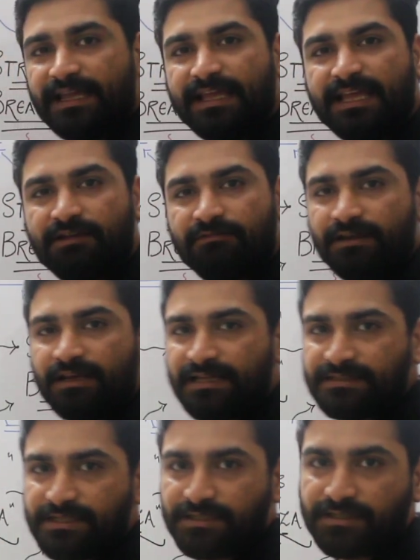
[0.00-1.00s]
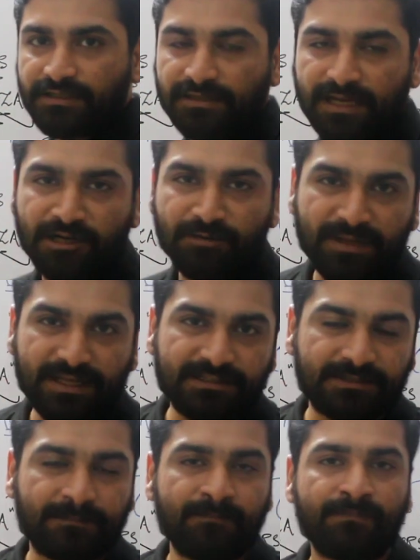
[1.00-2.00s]
equalization. That
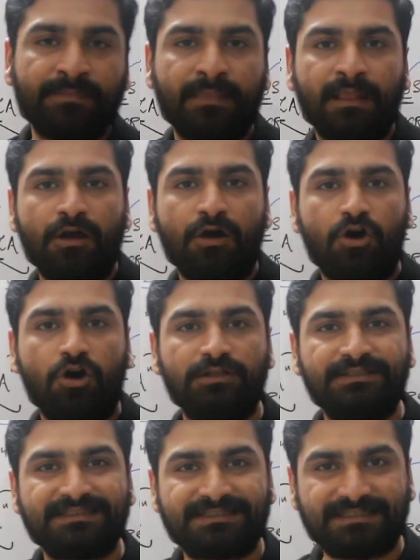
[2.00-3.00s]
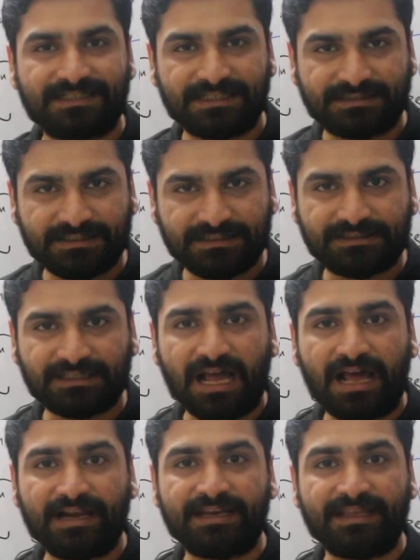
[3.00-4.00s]
means all the stresses
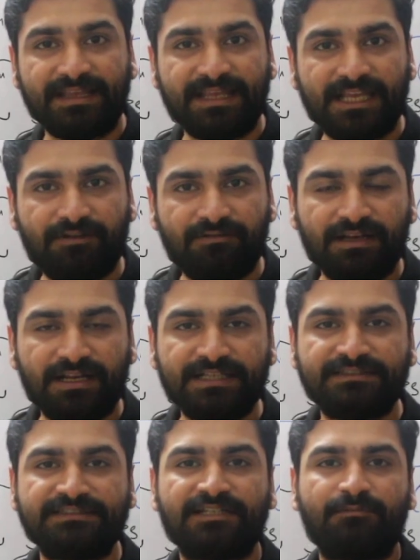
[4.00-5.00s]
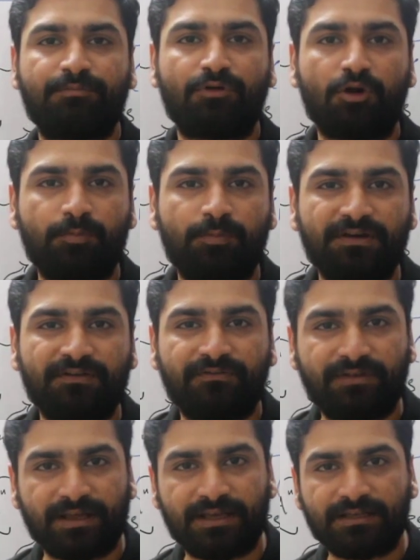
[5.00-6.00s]
are equalized in a proper
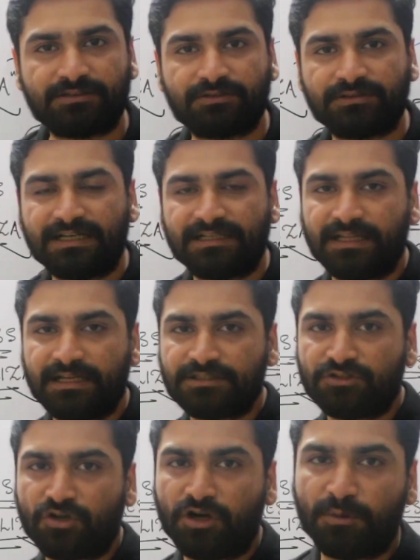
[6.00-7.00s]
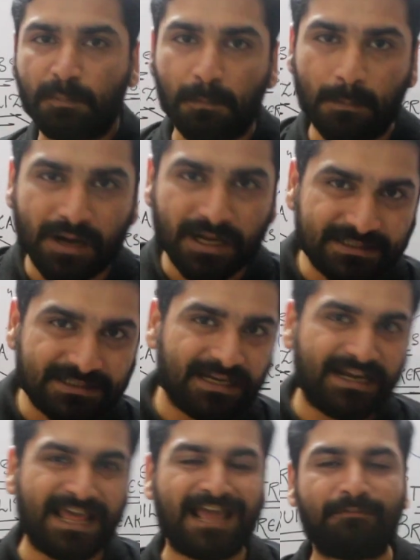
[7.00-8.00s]
way so that there is not much
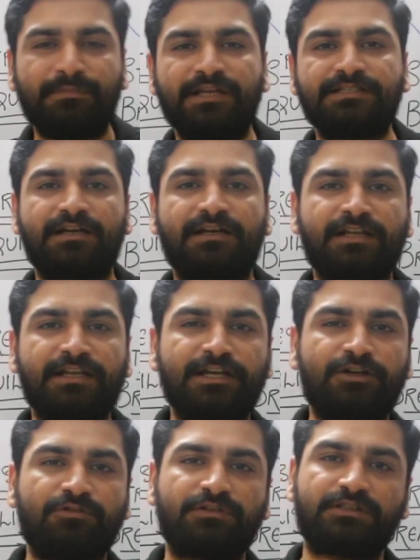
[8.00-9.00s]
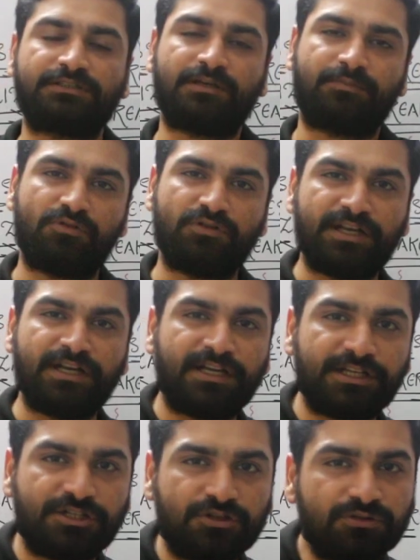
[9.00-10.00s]
damage occurring to the supporting
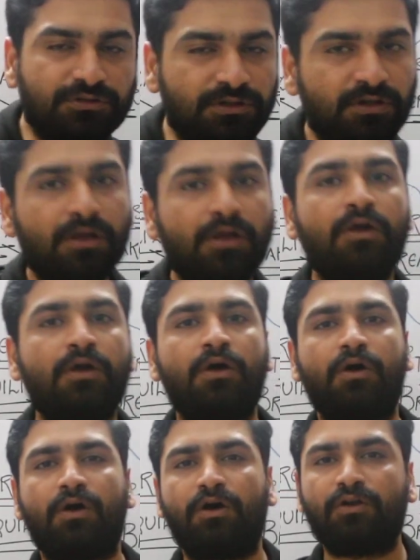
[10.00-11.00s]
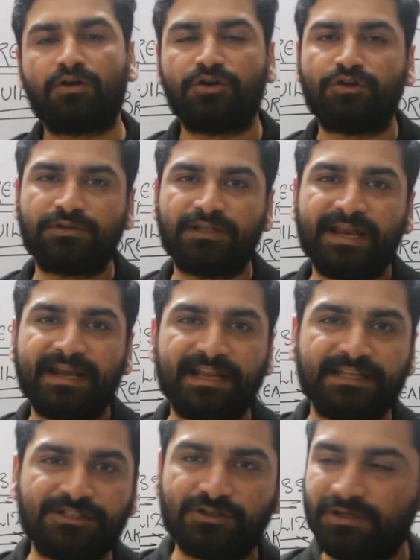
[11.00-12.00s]
tissues or onto the
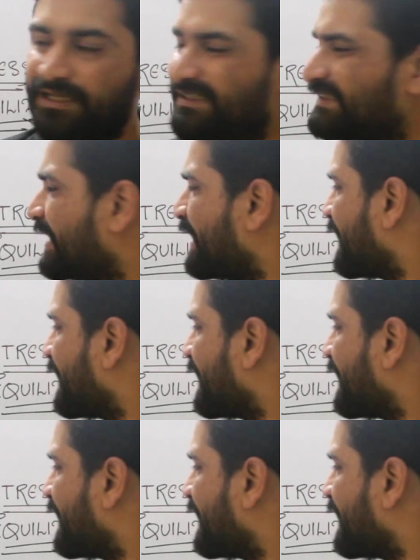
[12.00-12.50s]
edentulous